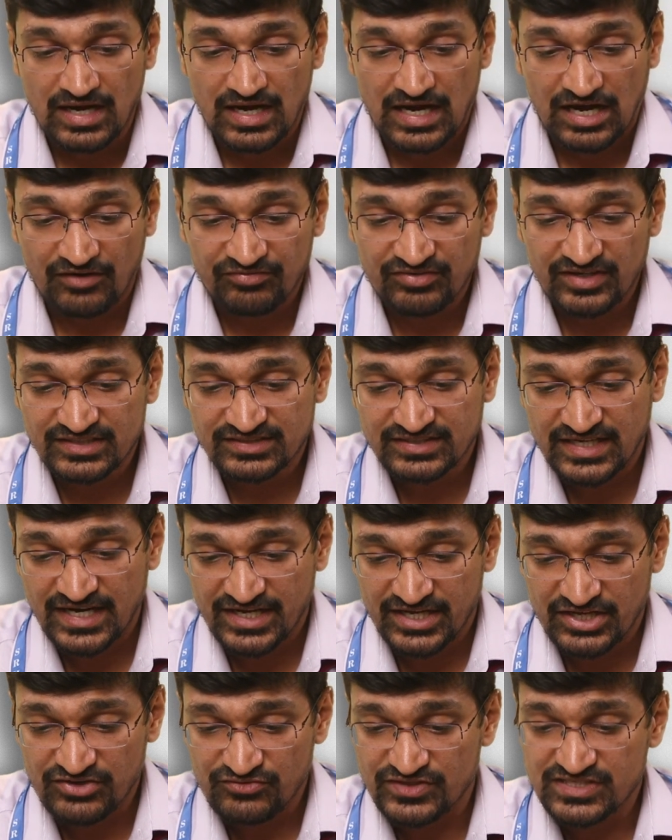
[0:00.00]
After
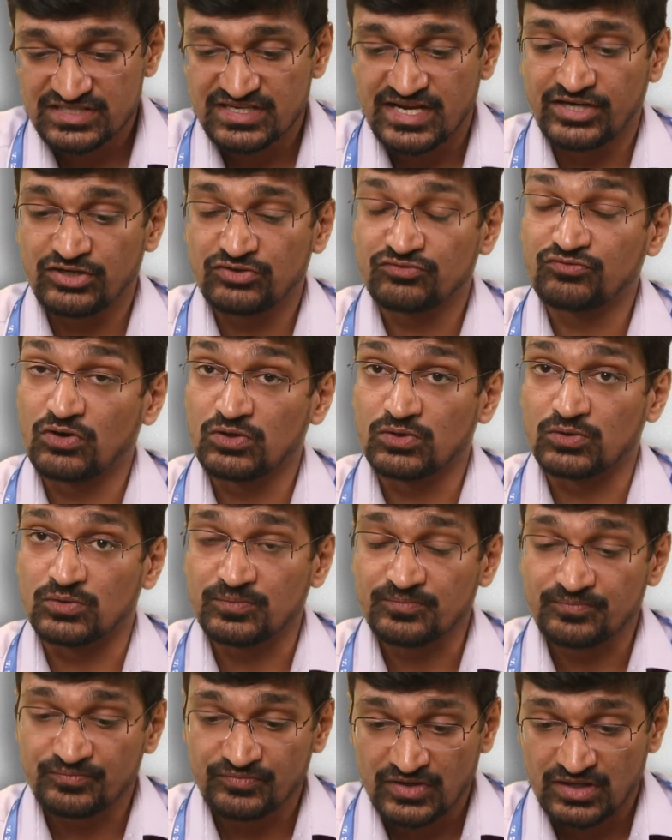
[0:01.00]
deciding which line to
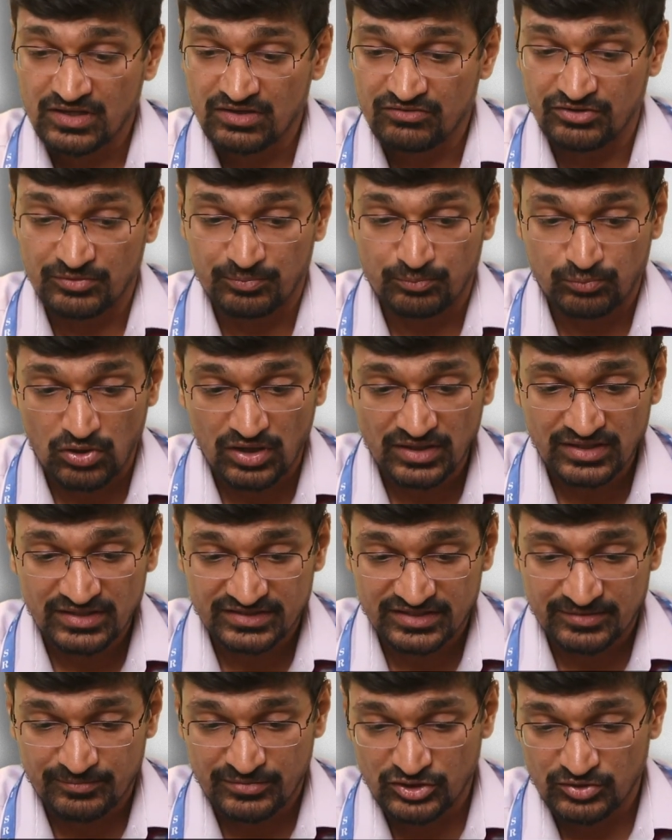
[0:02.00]
follow, we plot
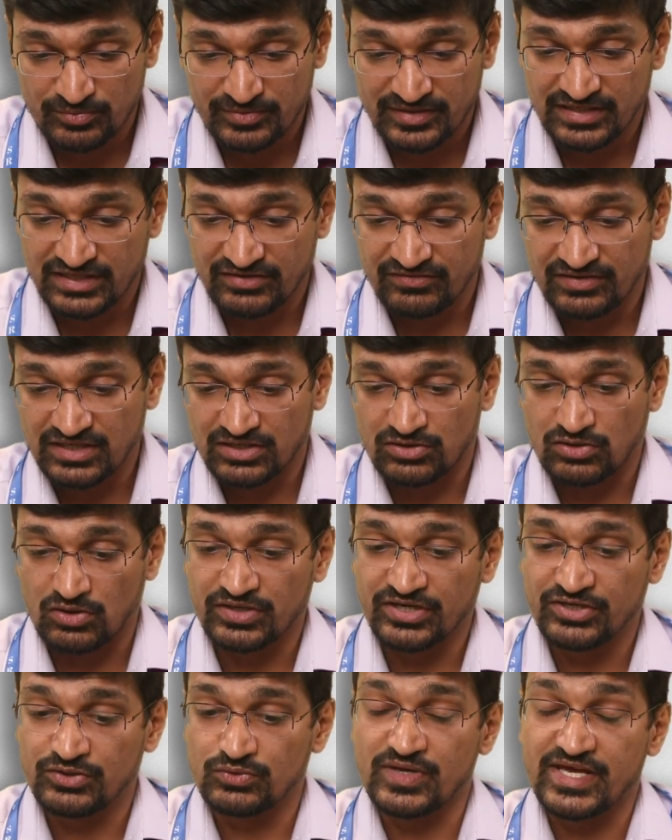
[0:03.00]
the bilirubin level
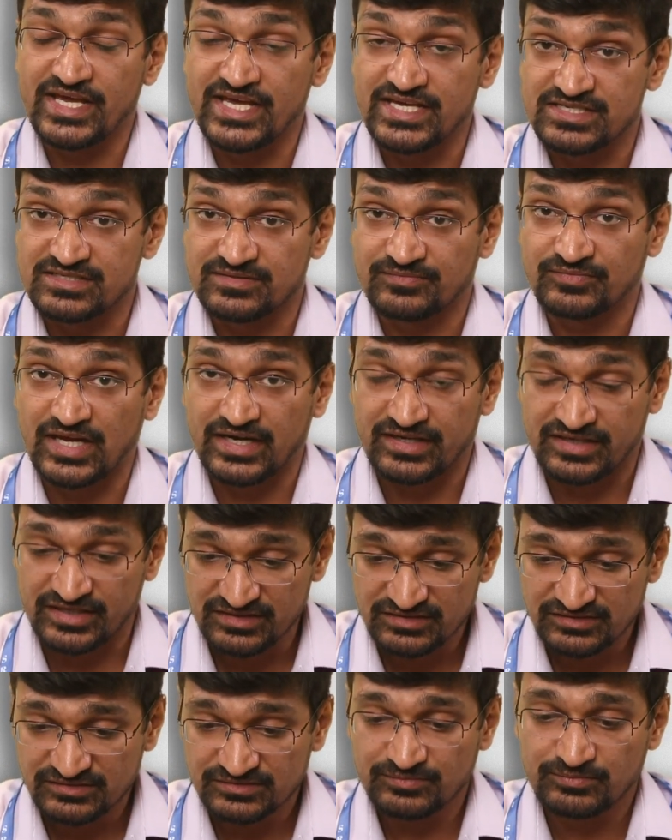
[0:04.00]
according to age, that
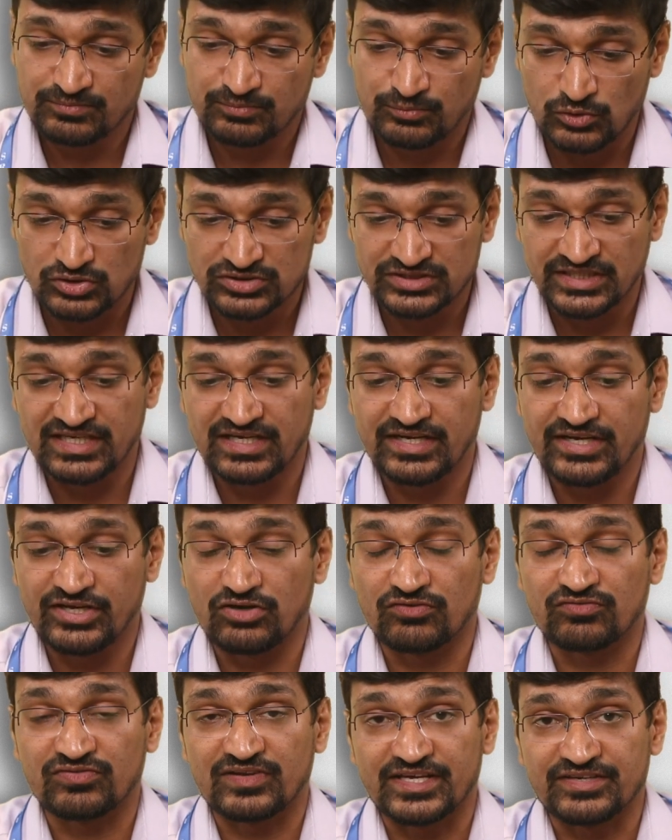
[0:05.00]
is postnatal day
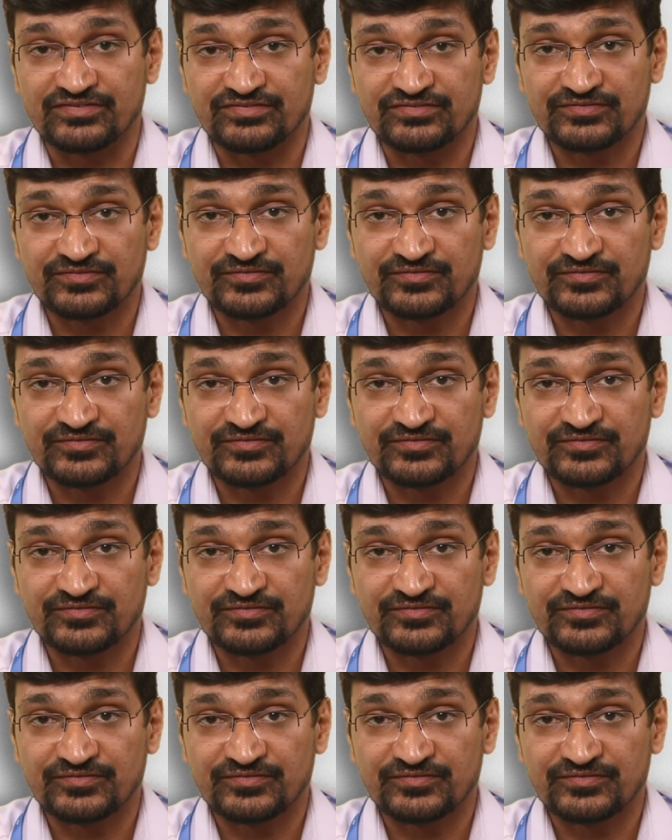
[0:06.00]
of life.